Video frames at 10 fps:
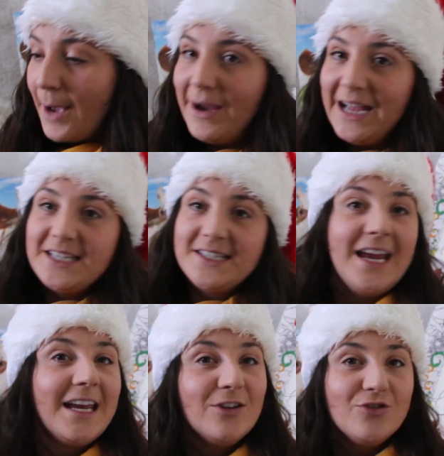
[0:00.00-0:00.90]
My
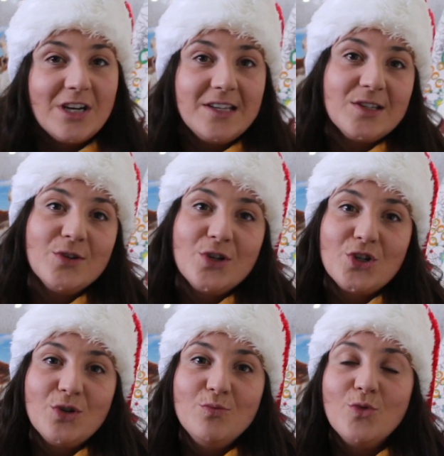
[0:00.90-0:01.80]
second
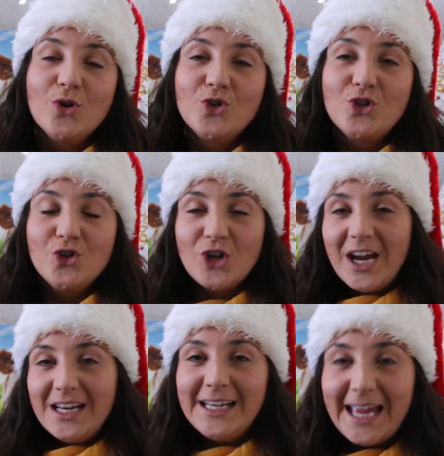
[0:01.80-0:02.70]
resolution was to
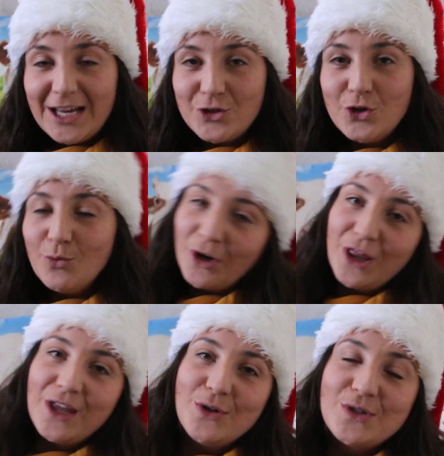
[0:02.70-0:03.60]
try and get to
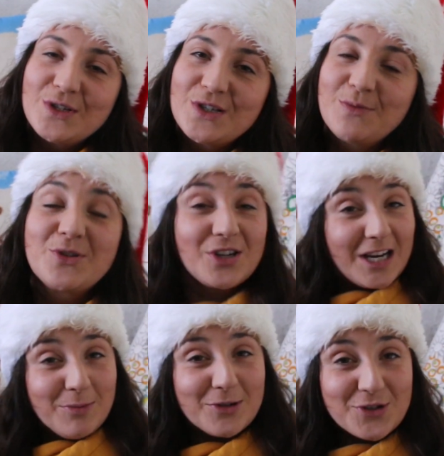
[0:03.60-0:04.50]
1,000
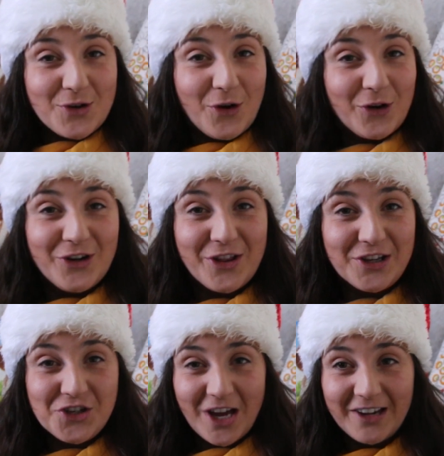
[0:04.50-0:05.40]
subscribers on
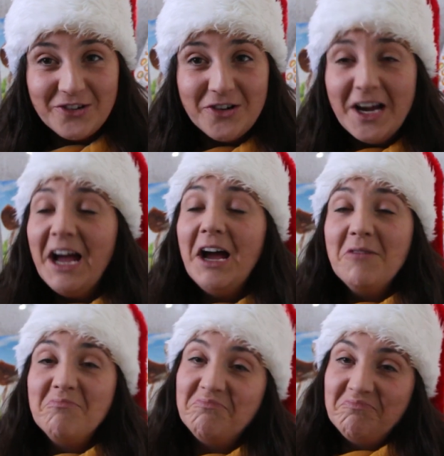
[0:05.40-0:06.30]
the channel.
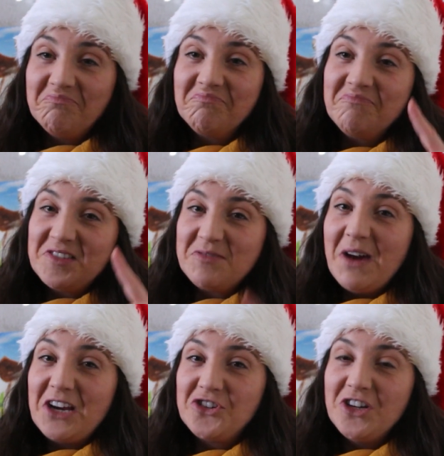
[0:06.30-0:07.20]

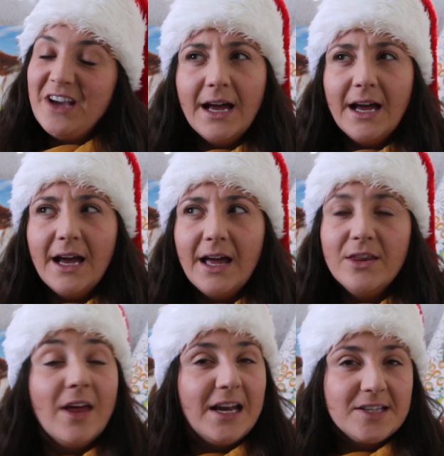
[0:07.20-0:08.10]
Smashed it.
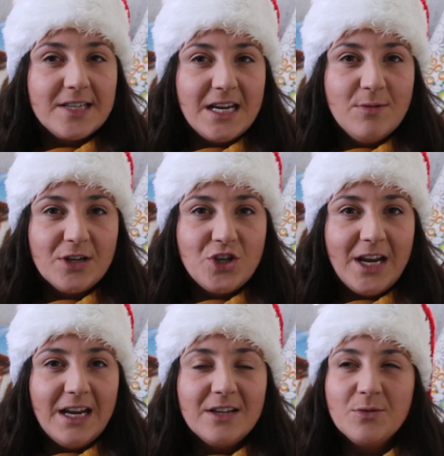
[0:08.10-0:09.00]
The last time I
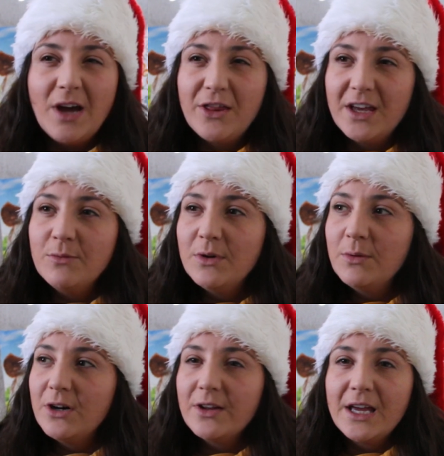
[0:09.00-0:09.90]
checked, I think we
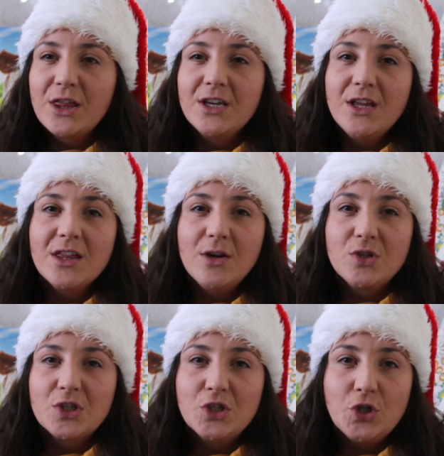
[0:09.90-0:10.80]
were at like
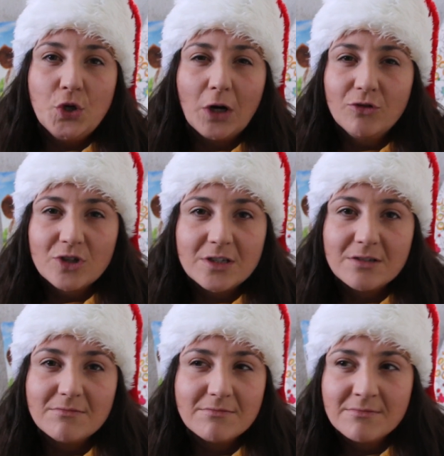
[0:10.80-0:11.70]
3,200
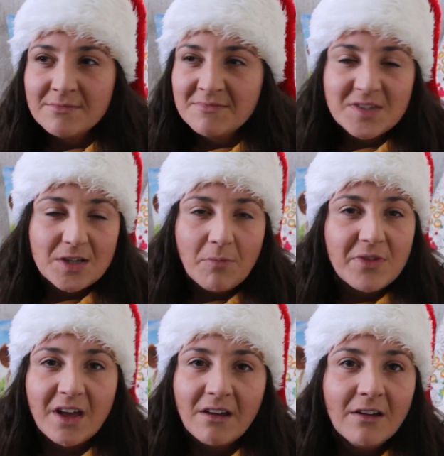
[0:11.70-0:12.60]
and
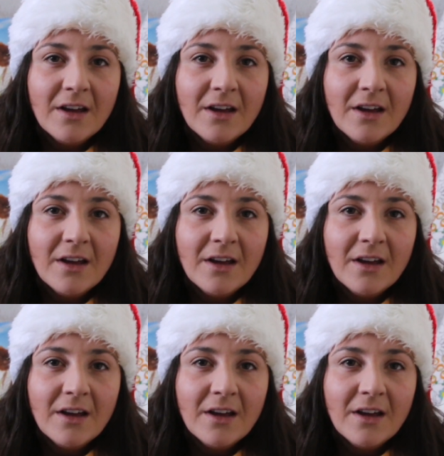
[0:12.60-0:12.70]
something.